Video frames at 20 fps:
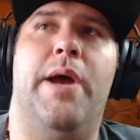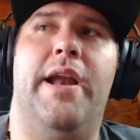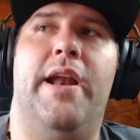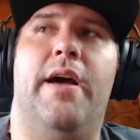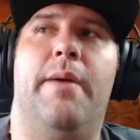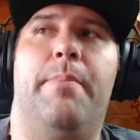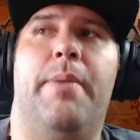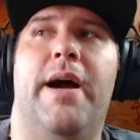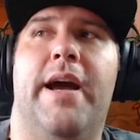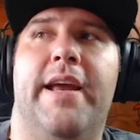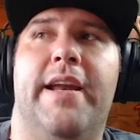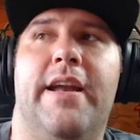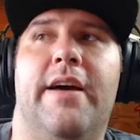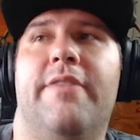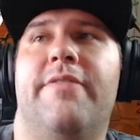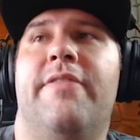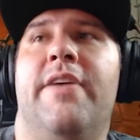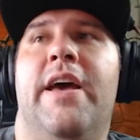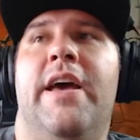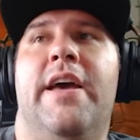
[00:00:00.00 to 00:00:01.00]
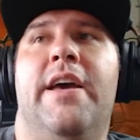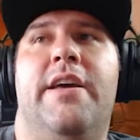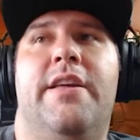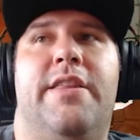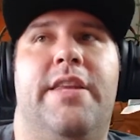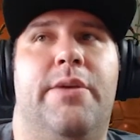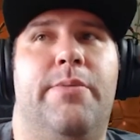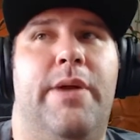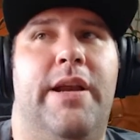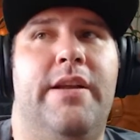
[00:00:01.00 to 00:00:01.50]
up high enough.
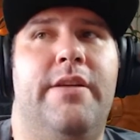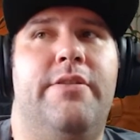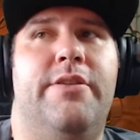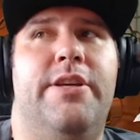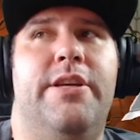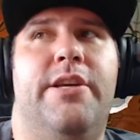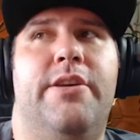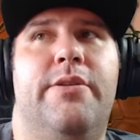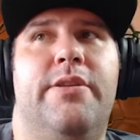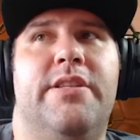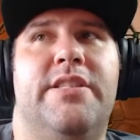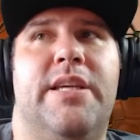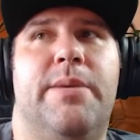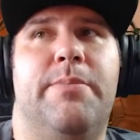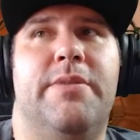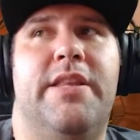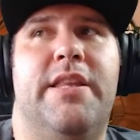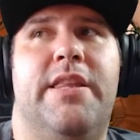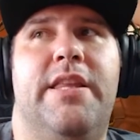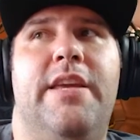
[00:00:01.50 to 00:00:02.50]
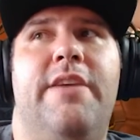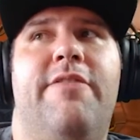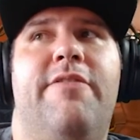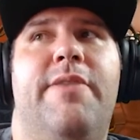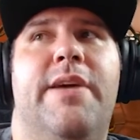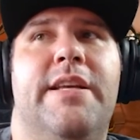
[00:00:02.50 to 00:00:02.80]
Theoretically you can do the same with the thief.